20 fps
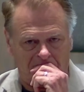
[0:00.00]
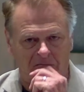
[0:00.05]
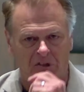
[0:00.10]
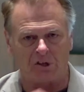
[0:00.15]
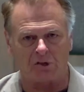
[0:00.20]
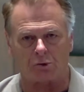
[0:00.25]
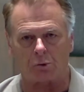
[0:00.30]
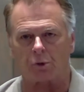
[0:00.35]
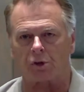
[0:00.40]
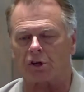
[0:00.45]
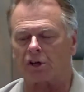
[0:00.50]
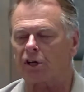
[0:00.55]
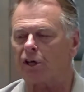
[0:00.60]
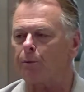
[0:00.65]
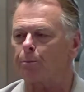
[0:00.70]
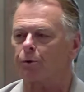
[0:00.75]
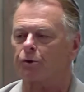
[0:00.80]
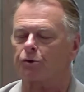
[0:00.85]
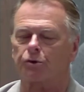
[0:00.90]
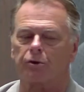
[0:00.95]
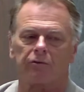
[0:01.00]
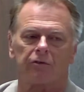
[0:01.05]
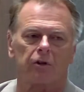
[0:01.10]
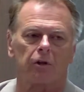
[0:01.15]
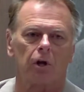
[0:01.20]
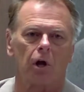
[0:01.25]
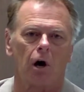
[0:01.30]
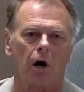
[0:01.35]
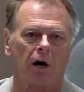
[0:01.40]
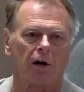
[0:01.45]
These were the keepers of the
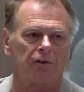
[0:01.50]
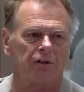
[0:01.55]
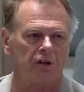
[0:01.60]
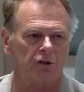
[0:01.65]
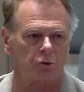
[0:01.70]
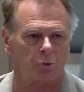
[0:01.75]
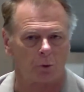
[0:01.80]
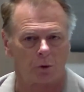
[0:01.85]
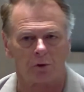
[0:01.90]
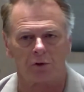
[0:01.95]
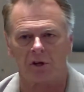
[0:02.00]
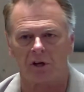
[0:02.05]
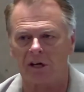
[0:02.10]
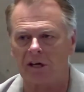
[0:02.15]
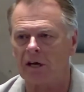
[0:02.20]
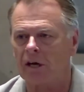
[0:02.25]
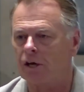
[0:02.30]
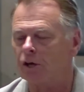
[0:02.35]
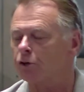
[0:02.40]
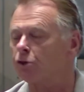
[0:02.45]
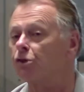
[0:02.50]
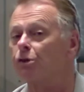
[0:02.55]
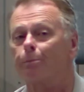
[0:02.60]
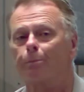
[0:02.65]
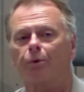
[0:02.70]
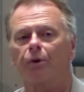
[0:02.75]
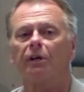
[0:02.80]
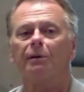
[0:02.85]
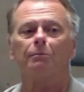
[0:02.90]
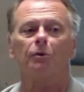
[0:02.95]
law. These were the
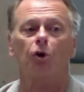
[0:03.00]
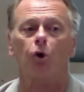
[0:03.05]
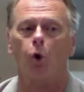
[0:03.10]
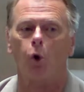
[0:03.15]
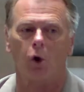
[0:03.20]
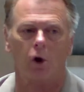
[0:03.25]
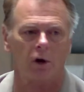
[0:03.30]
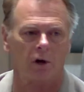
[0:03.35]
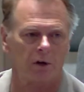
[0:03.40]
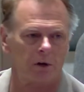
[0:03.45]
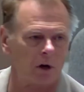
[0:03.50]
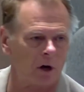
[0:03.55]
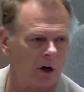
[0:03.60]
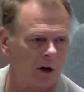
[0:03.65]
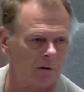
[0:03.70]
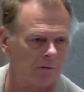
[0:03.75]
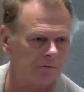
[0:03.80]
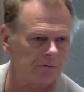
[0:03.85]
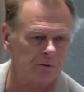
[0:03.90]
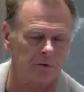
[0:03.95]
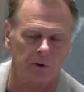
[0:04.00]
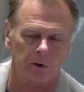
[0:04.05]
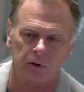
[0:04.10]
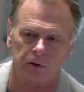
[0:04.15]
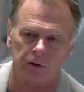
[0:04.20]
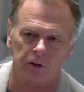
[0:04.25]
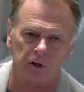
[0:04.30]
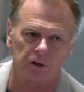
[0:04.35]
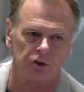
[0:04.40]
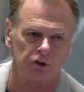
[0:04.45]
Supreme Court of
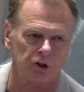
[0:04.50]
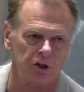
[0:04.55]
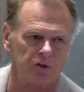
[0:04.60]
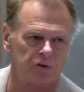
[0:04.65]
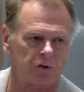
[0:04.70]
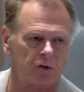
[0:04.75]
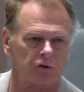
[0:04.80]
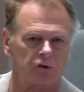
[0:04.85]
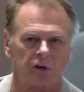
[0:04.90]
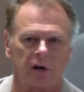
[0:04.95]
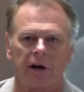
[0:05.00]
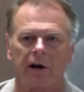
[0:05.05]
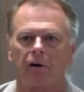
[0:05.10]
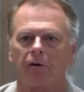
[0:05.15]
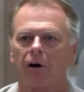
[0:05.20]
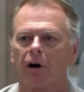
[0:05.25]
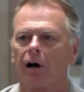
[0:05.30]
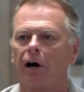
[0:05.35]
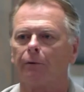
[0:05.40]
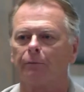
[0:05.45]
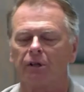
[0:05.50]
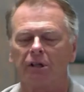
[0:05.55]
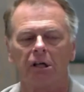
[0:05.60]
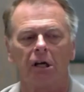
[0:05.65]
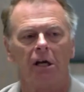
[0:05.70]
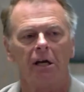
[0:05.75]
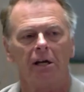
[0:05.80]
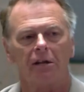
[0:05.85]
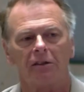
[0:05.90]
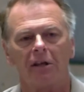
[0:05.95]
the Jesus era. I mean,
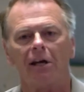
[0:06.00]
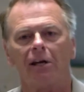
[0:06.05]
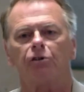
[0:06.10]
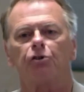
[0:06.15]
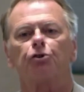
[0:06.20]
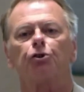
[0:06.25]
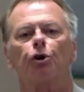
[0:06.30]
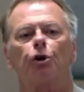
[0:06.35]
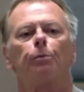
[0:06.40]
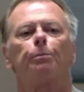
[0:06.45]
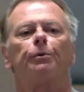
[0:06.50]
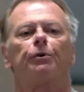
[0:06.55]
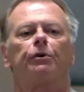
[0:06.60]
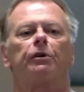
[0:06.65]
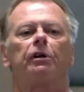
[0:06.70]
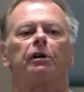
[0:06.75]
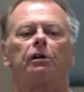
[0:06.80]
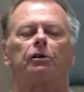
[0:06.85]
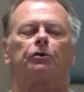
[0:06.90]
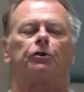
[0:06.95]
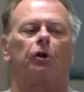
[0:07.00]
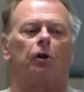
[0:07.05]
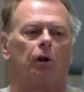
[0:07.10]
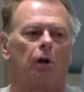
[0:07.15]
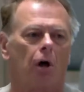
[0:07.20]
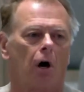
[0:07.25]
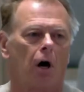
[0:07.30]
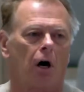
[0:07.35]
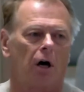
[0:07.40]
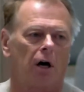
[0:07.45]
they interpreted the
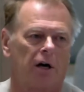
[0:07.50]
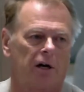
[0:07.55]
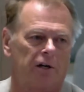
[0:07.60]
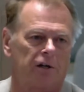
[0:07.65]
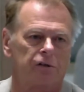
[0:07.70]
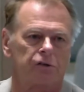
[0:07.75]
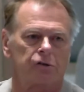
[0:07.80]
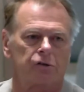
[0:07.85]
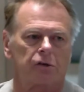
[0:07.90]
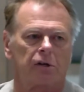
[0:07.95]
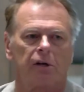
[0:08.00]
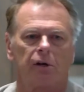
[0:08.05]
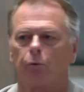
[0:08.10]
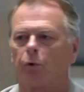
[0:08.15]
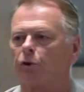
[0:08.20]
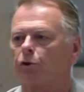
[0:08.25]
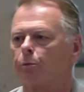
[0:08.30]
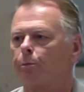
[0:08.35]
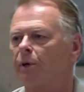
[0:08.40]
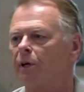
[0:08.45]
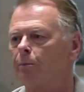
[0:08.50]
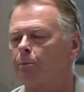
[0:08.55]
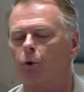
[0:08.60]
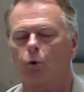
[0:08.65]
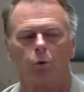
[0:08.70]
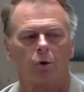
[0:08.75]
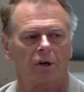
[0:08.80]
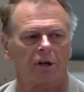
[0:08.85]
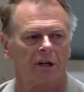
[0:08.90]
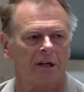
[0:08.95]
laws and whether people
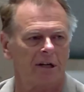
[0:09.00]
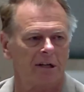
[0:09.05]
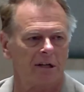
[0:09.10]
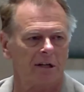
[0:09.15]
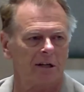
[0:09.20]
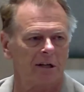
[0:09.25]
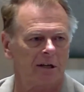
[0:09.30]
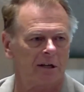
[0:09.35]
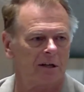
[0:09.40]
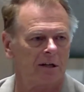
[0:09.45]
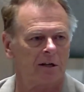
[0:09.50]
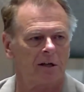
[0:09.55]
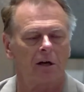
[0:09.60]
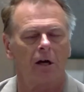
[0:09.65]
were getting